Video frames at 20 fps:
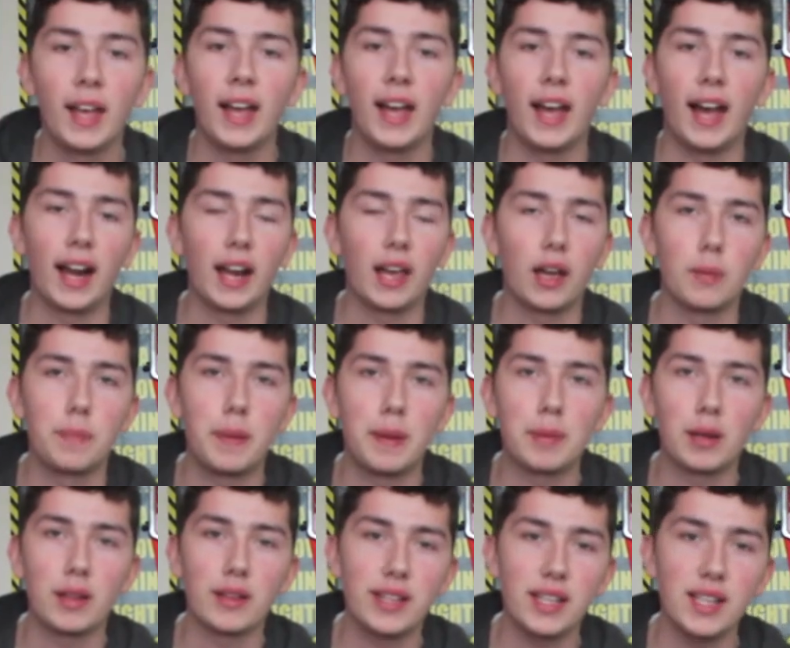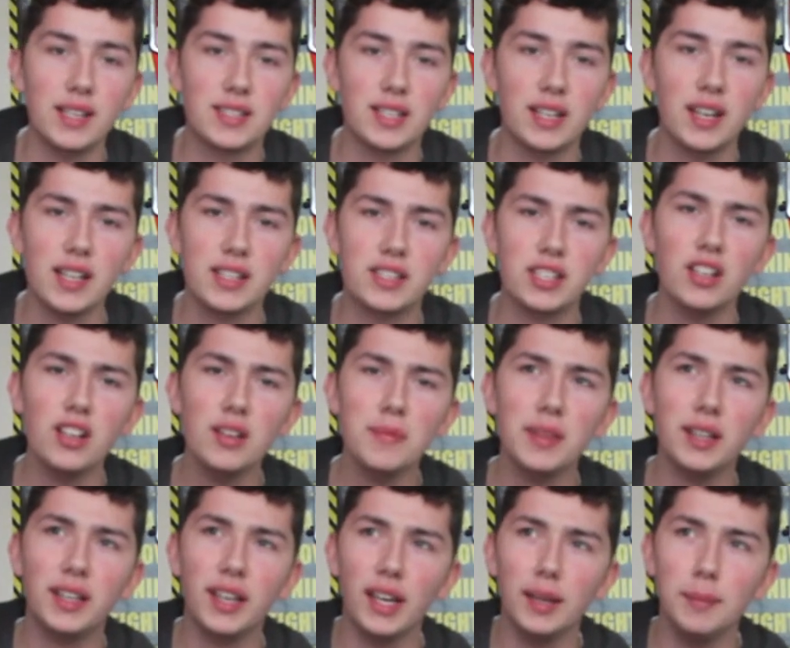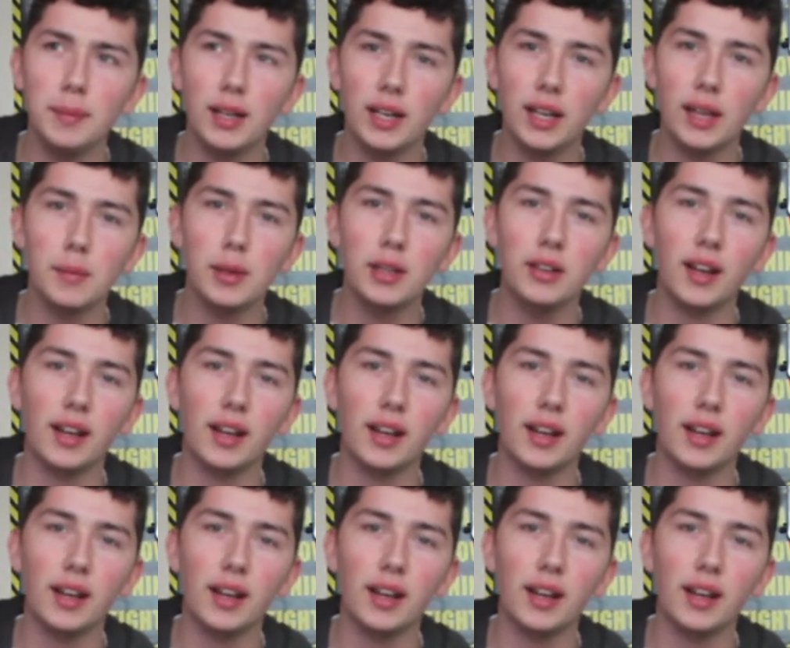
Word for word: Hello people of the internet, I'm The Gaming Lemon,